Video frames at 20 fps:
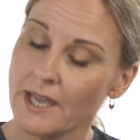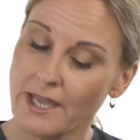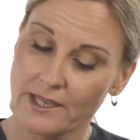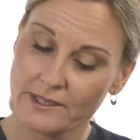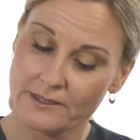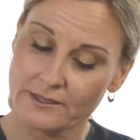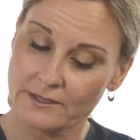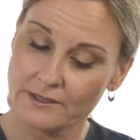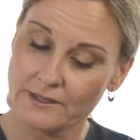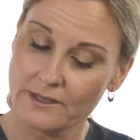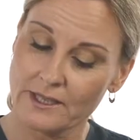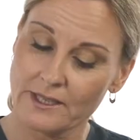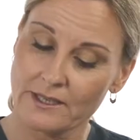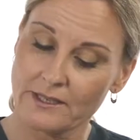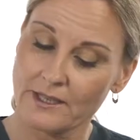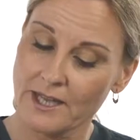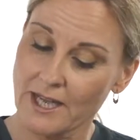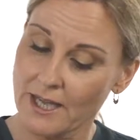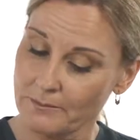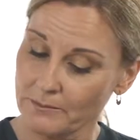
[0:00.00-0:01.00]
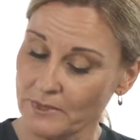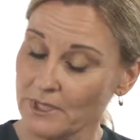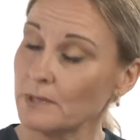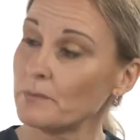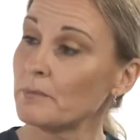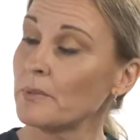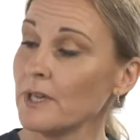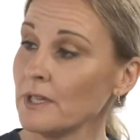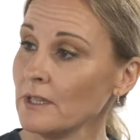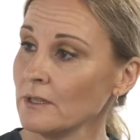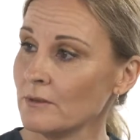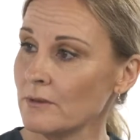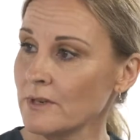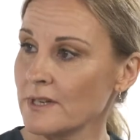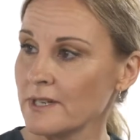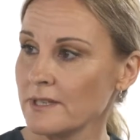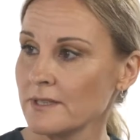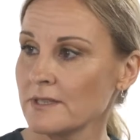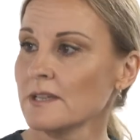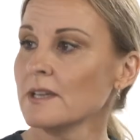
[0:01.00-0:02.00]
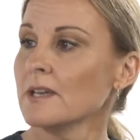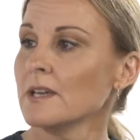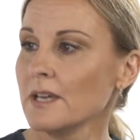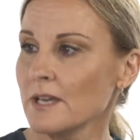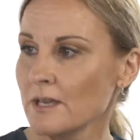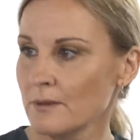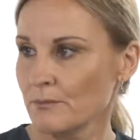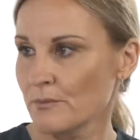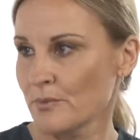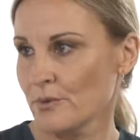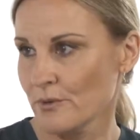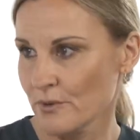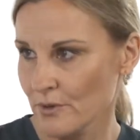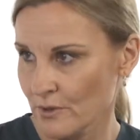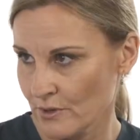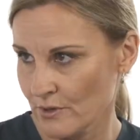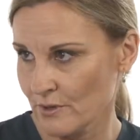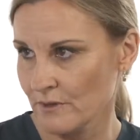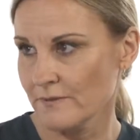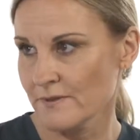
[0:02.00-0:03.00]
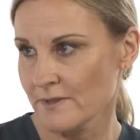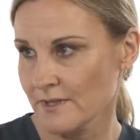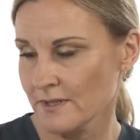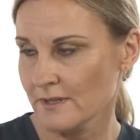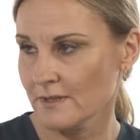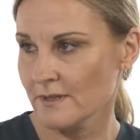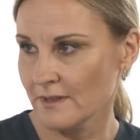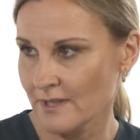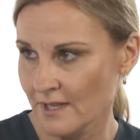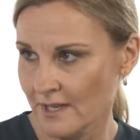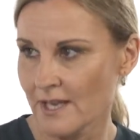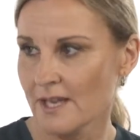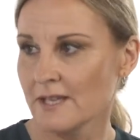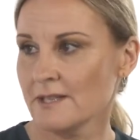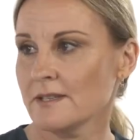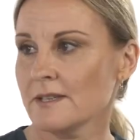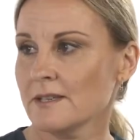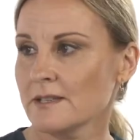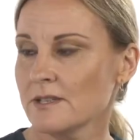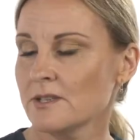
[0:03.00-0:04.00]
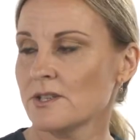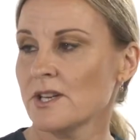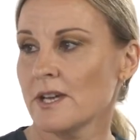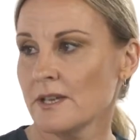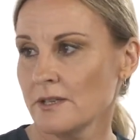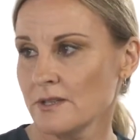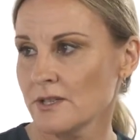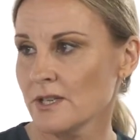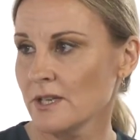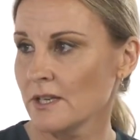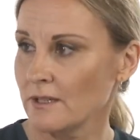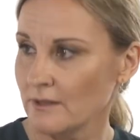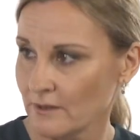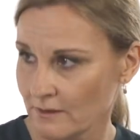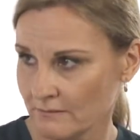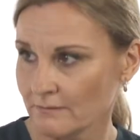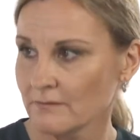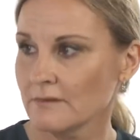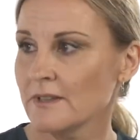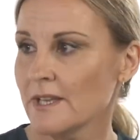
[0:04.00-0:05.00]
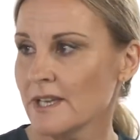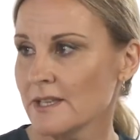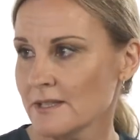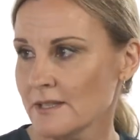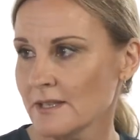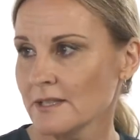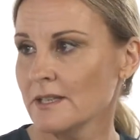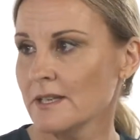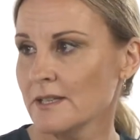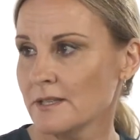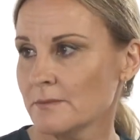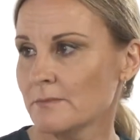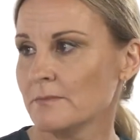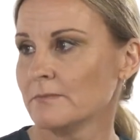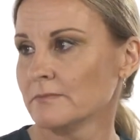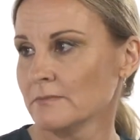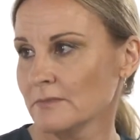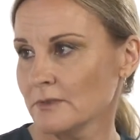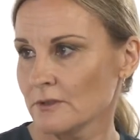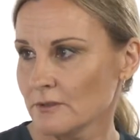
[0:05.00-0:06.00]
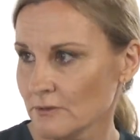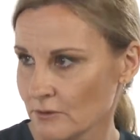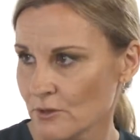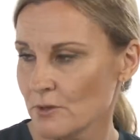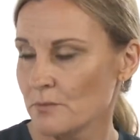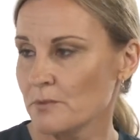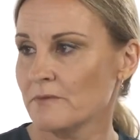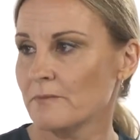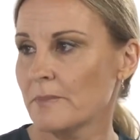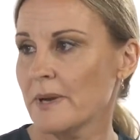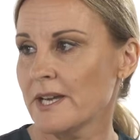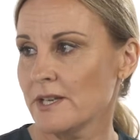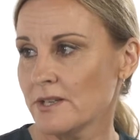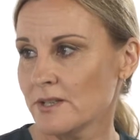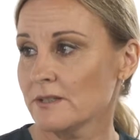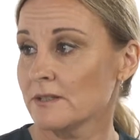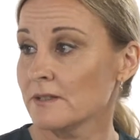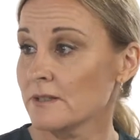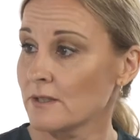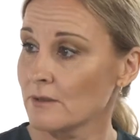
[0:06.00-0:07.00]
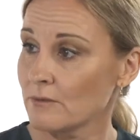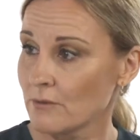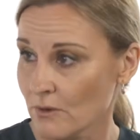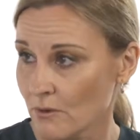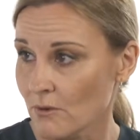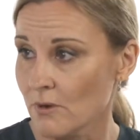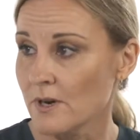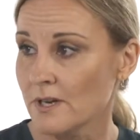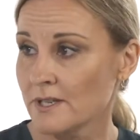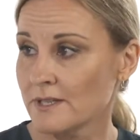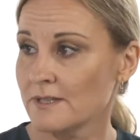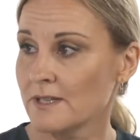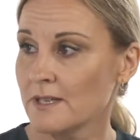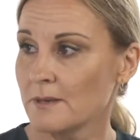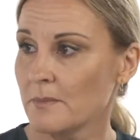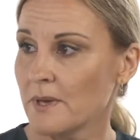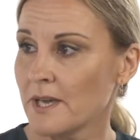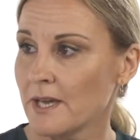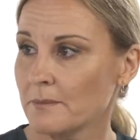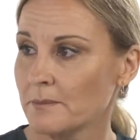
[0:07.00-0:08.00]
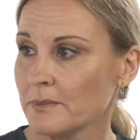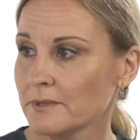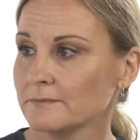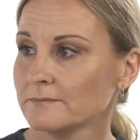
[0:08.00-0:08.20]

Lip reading: and the capillaries improves the gas exchange in that select group of patients that require CPAP.